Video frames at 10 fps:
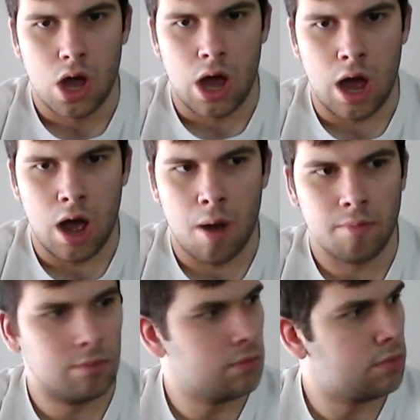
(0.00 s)

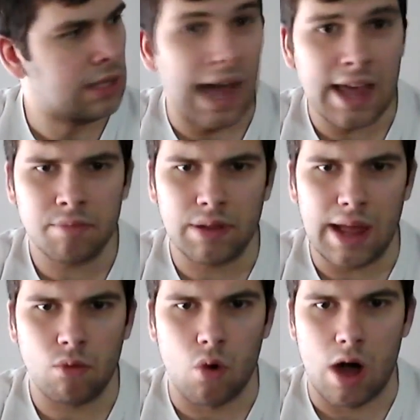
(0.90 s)

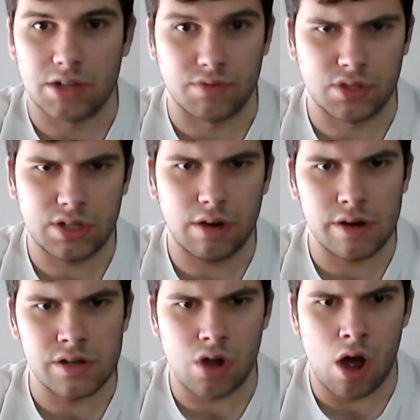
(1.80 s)
Gameplay-wise for
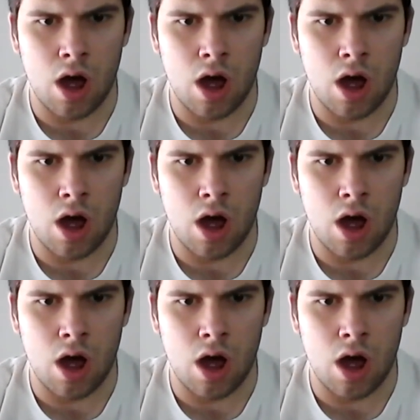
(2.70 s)
series,